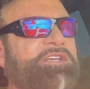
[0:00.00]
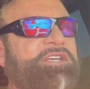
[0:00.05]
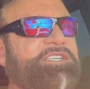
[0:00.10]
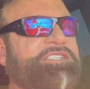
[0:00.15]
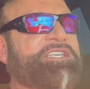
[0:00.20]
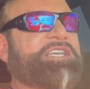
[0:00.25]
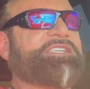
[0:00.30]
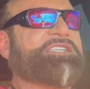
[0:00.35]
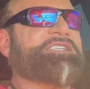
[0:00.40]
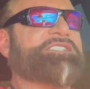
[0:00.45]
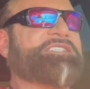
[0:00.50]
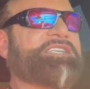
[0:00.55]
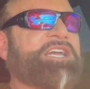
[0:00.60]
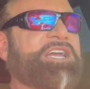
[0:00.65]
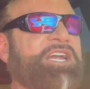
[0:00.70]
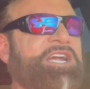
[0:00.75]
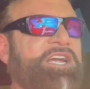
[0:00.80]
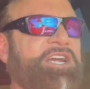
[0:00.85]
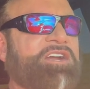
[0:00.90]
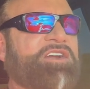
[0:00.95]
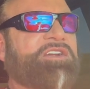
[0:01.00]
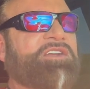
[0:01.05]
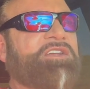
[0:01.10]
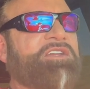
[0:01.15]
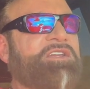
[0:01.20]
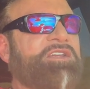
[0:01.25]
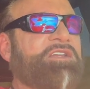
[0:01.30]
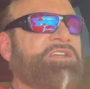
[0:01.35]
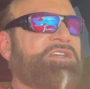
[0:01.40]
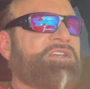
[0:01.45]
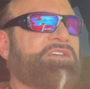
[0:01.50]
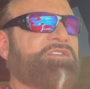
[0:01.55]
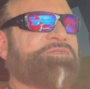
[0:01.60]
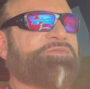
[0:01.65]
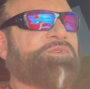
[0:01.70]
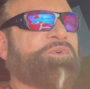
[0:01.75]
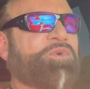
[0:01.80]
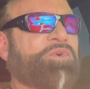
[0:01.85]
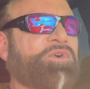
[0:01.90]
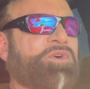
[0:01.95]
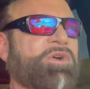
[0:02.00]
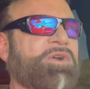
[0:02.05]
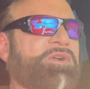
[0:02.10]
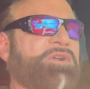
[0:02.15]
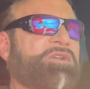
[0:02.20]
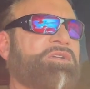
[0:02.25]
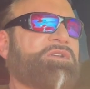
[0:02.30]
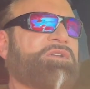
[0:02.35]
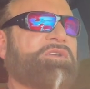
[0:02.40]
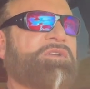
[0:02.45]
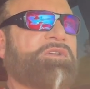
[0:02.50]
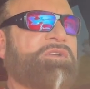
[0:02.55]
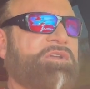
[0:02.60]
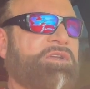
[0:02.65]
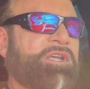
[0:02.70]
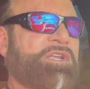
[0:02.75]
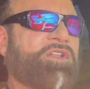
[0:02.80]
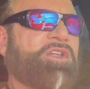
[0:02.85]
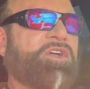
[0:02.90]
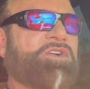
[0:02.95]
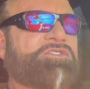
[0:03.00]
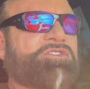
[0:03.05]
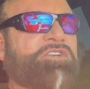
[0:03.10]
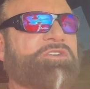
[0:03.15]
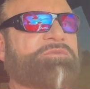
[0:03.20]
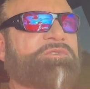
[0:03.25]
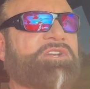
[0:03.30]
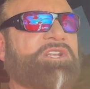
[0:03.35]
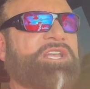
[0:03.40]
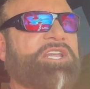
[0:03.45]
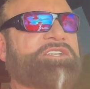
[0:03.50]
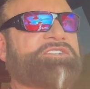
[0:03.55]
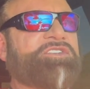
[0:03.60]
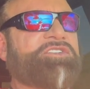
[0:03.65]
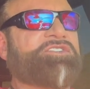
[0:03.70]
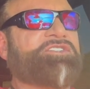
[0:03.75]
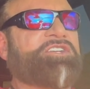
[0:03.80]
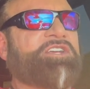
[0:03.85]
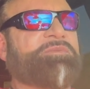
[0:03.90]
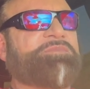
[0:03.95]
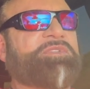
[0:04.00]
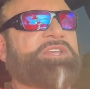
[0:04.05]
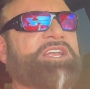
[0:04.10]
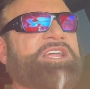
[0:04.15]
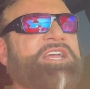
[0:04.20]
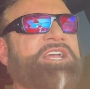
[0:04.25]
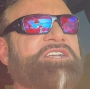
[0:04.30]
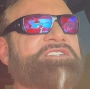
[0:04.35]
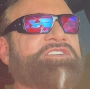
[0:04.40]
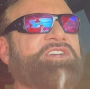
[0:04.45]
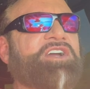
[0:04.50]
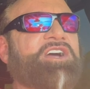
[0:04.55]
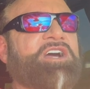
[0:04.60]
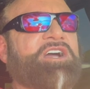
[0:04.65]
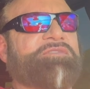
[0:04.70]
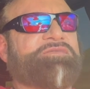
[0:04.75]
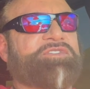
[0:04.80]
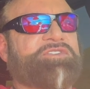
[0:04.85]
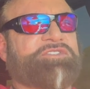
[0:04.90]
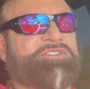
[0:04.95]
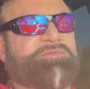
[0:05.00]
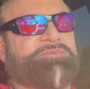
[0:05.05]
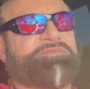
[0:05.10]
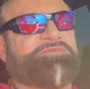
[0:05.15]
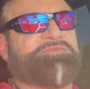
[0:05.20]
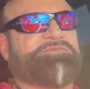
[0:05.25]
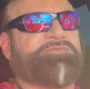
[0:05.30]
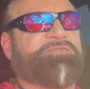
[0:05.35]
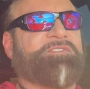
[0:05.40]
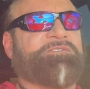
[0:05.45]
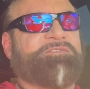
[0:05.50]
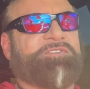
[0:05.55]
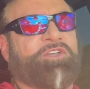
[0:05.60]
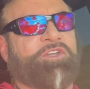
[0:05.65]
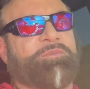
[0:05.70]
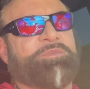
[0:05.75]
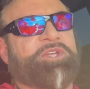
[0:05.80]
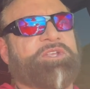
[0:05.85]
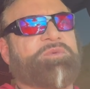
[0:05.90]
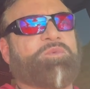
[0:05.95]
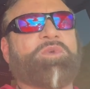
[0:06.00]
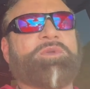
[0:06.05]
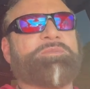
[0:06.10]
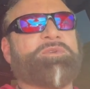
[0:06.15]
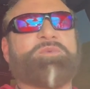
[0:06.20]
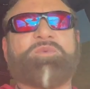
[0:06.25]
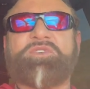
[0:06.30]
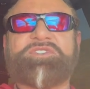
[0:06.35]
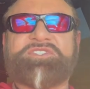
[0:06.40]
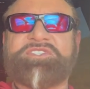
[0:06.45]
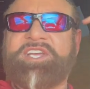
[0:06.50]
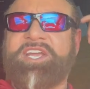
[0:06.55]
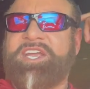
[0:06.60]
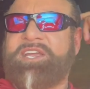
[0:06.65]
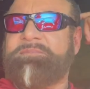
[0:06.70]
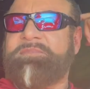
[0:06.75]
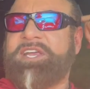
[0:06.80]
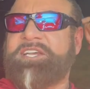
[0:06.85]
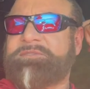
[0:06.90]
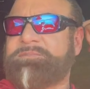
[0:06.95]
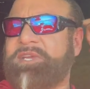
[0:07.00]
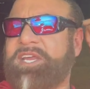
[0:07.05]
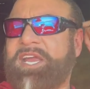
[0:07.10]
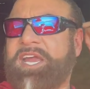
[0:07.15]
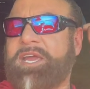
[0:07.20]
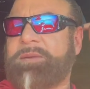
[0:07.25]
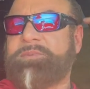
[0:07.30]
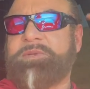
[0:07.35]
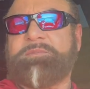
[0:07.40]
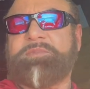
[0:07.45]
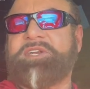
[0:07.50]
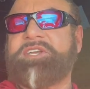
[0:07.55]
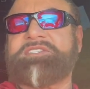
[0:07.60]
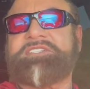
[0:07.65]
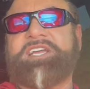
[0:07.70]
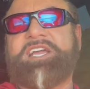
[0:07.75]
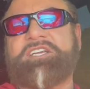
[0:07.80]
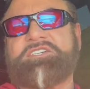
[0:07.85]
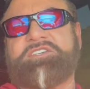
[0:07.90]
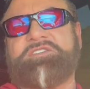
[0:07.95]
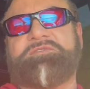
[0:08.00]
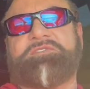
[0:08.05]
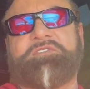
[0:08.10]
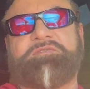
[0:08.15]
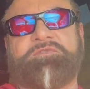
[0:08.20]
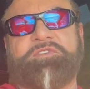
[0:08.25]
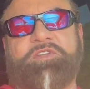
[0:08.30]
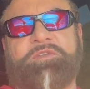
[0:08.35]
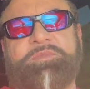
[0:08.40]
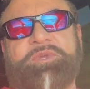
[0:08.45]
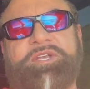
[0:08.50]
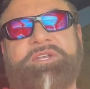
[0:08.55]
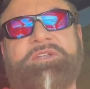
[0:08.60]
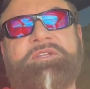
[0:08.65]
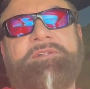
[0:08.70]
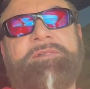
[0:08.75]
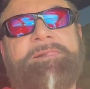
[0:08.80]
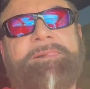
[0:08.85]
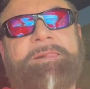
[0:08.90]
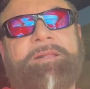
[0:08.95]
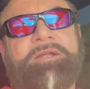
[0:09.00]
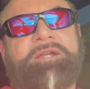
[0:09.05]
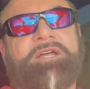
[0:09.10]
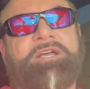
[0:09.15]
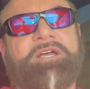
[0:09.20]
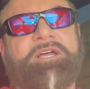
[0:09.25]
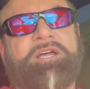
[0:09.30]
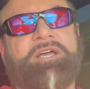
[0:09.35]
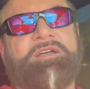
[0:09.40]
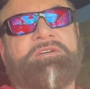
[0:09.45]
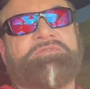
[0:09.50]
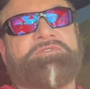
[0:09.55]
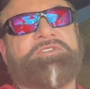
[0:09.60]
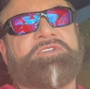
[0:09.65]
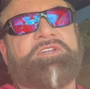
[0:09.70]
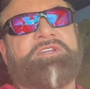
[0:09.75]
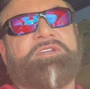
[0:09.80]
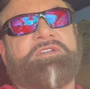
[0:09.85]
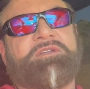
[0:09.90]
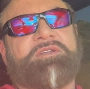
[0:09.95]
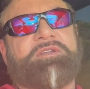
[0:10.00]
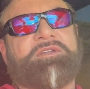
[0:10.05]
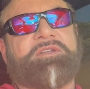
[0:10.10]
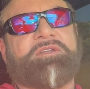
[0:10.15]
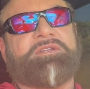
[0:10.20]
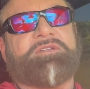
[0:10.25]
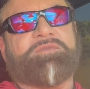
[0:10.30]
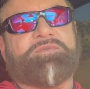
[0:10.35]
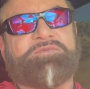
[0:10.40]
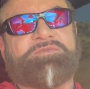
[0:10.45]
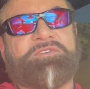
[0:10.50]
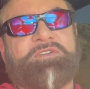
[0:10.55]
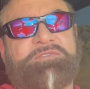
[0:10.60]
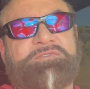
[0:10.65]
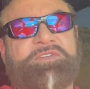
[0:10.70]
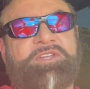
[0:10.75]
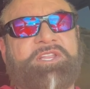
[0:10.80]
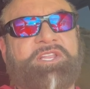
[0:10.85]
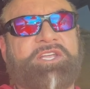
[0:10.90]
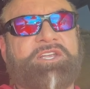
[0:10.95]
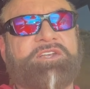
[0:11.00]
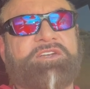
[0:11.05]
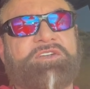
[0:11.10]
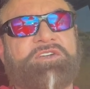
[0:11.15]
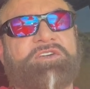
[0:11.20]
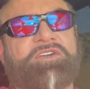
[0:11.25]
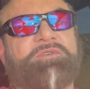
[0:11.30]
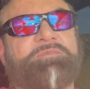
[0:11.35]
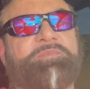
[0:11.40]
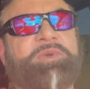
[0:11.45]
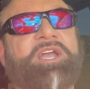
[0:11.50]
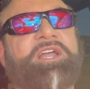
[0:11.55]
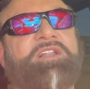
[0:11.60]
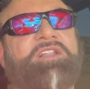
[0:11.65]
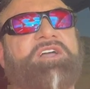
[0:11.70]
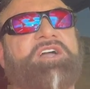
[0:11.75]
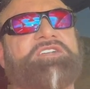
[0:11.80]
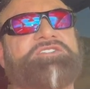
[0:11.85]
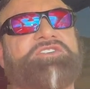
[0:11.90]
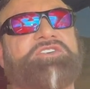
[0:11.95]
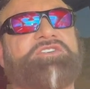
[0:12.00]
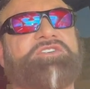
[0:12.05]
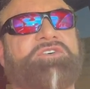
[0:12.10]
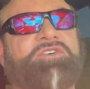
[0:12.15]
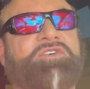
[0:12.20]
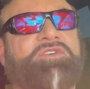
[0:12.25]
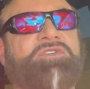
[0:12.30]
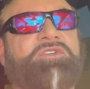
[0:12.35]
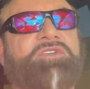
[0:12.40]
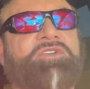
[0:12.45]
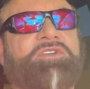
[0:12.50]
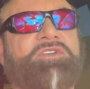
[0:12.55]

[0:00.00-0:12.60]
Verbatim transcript: is that desire for a long term relationship that actually offers some fulfillment. Women will say it makes me happy, but it's actually fulfillment of fulfilling her biological